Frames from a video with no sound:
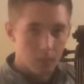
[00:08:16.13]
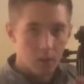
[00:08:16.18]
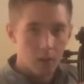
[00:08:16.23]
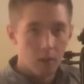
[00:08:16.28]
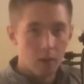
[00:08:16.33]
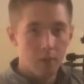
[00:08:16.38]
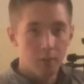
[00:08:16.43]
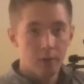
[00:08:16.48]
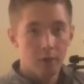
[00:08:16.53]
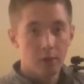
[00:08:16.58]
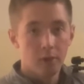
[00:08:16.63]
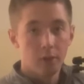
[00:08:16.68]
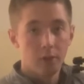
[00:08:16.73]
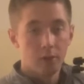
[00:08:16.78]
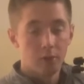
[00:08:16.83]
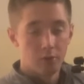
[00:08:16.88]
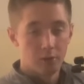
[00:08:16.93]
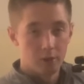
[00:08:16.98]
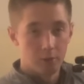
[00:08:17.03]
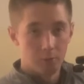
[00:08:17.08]
There you can
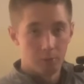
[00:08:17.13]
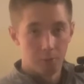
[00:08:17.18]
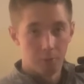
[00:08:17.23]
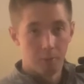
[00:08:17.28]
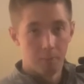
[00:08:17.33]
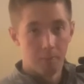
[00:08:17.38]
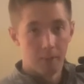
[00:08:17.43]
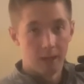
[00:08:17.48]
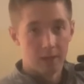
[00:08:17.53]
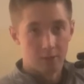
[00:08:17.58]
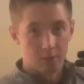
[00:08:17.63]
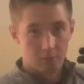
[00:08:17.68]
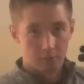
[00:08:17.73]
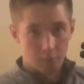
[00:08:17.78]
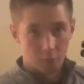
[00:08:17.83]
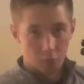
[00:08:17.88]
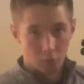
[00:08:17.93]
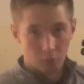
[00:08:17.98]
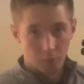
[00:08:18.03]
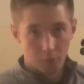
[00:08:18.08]
see we went back to
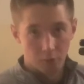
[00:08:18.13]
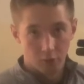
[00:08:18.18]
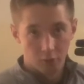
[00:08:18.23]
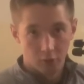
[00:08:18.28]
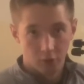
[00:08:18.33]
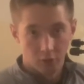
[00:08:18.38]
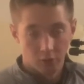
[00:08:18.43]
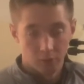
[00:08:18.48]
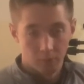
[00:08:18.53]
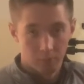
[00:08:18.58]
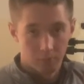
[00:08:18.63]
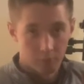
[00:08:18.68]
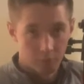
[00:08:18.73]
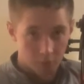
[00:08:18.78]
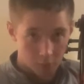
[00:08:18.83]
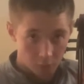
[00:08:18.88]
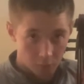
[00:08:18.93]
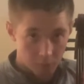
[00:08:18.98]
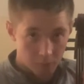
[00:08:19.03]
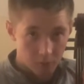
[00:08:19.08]
first
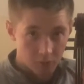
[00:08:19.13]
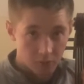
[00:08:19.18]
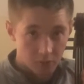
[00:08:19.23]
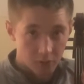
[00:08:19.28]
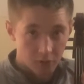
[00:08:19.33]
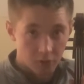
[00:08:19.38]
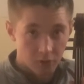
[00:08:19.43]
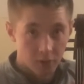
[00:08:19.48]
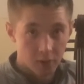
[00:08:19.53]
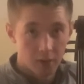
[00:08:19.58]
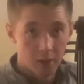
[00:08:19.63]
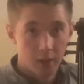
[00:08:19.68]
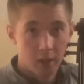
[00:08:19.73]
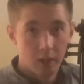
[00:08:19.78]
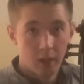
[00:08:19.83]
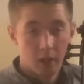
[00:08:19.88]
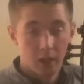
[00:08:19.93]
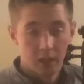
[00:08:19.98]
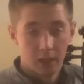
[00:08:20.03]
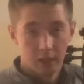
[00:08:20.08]
position.
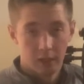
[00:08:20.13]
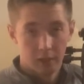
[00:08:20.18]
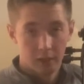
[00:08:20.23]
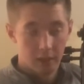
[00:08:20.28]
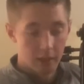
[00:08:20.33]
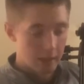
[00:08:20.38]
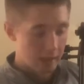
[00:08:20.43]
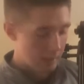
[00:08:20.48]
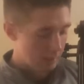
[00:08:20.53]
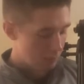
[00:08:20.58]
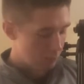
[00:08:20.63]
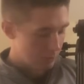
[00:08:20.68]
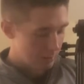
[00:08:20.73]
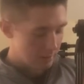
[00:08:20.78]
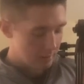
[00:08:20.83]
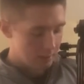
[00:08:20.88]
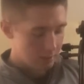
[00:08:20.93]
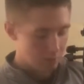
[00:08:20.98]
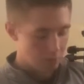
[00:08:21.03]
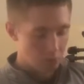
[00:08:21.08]
And we
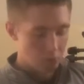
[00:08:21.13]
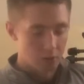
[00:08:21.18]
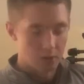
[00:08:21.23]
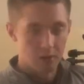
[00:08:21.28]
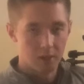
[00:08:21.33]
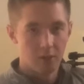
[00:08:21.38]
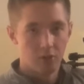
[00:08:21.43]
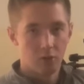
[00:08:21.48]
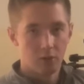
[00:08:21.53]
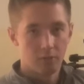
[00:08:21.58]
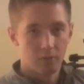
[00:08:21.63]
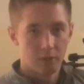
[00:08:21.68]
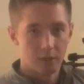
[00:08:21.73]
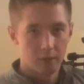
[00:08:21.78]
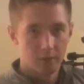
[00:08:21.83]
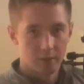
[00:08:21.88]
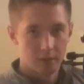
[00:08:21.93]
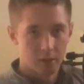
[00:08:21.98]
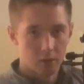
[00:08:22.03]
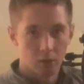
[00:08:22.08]
didn't use any shifting
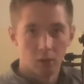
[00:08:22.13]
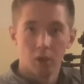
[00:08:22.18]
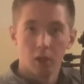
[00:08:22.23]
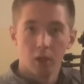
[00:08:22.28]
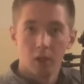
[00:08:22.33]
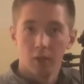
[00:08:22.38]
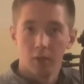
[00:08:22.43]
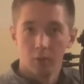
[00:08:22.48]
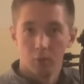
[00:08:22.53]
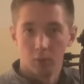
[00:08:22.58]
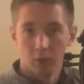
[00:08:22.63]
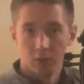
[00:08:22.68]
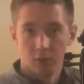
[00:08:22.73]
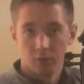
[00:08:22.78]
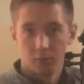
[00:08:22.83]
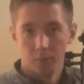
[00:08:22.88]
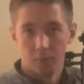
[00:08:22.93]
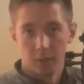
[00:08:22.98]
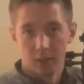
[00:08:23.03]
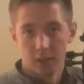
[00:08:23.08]
there. The reason
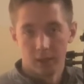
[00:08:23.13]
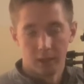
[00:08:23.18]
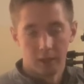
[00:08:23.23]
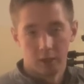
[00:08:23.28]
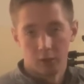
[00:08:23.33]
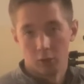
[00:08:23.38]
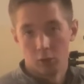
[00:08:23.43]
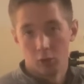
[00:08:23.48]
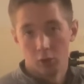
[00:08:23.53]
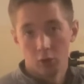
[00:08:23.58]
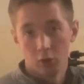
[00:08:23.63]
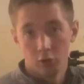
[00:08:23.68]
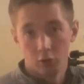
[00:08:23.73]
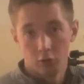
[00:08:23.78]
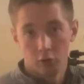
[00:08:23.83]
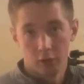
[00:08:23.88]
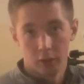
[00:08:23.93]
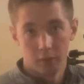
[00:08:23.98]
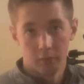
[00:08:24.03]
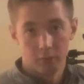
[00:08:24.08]
being, now you could
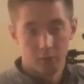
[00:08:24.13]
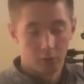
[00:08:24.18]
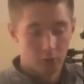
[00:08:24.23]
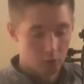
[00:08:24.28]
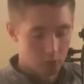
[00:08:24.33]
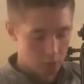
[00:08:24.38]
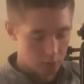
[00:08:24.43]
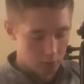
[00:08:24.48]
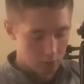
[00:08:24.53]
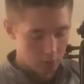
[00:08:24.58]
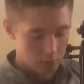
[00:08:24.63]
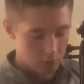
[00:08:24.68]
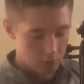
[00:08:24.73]
shift, you could